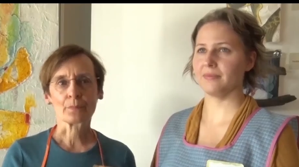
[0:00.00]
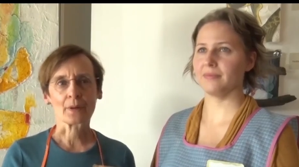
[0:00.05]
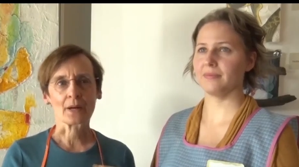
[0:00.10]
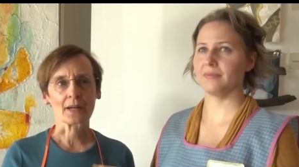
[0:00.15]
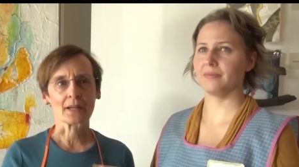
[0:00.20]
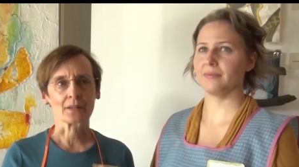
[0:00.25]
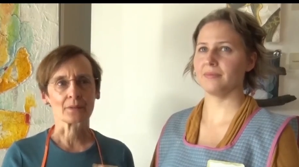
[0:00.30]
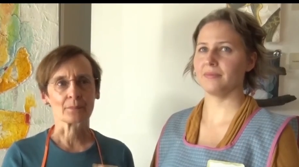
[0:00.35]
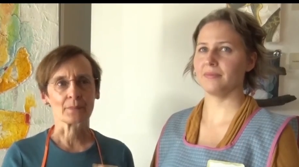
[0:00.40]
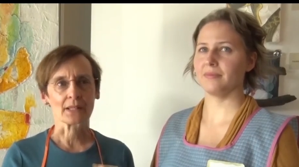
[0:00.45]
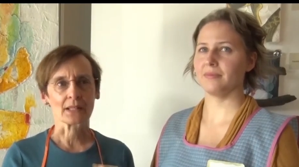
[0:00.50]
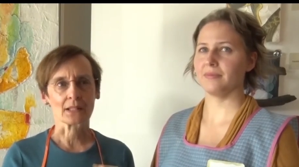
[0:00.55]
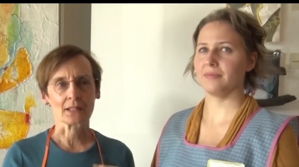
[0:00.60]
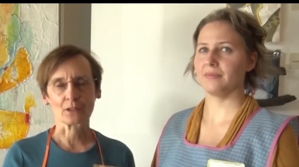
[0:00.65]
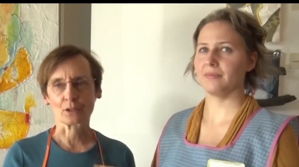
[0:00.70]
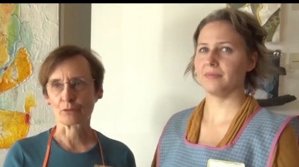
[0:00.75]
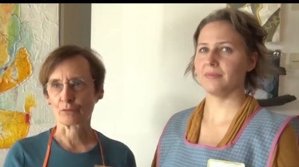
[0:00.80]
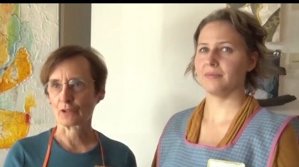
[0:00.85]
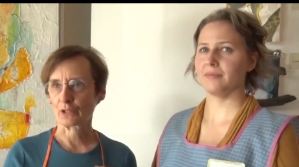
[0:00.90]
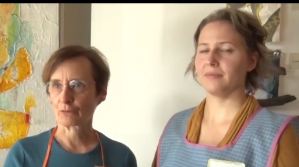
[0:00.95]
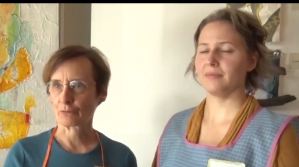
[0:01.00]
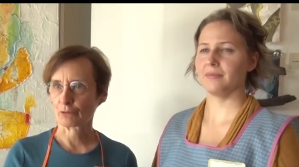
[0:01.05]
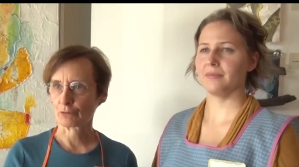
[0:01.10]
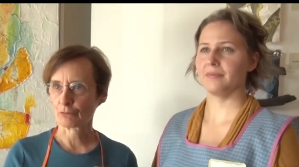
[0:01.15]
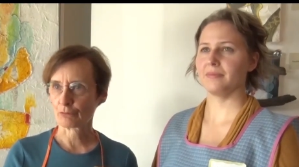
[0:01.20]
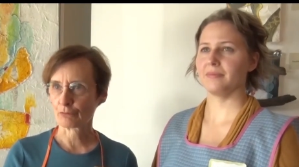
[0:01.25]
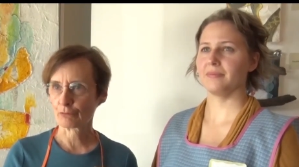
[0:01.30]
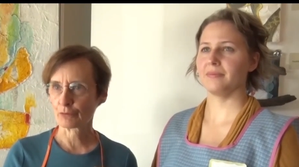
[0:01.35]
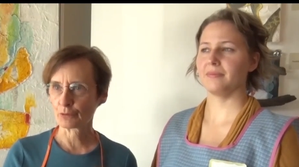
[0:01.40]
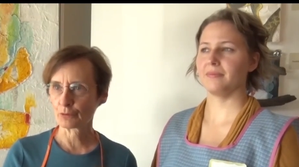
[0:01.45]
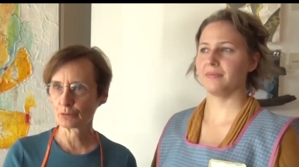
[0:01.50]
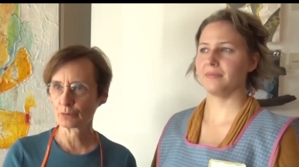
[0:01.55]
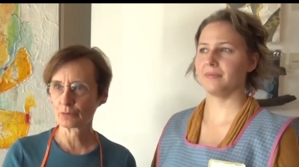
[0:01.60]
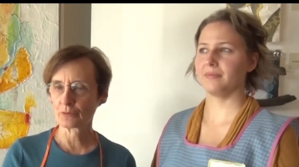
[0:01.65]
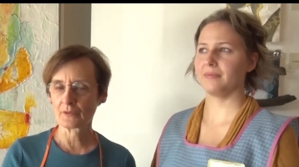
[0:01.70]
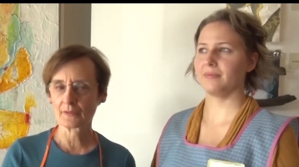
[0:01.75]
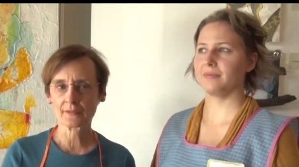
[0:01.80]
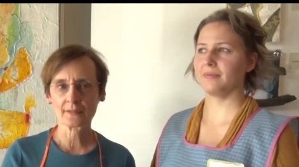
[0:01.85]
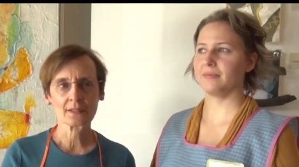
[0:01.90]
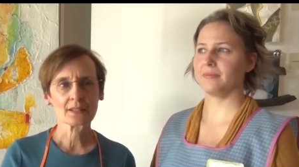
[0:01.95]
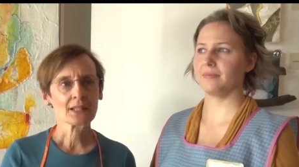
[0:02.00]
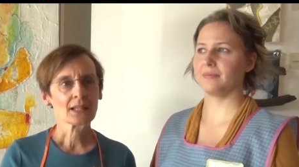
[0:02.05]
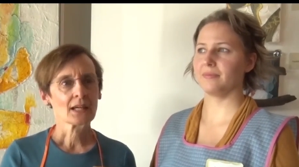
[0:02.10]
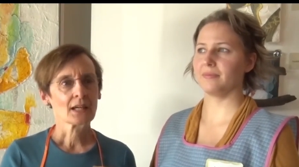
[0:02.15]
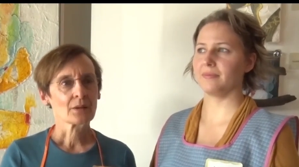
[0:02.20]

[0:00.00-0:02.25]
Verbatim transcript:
Speaker 1: by making their favorite foods,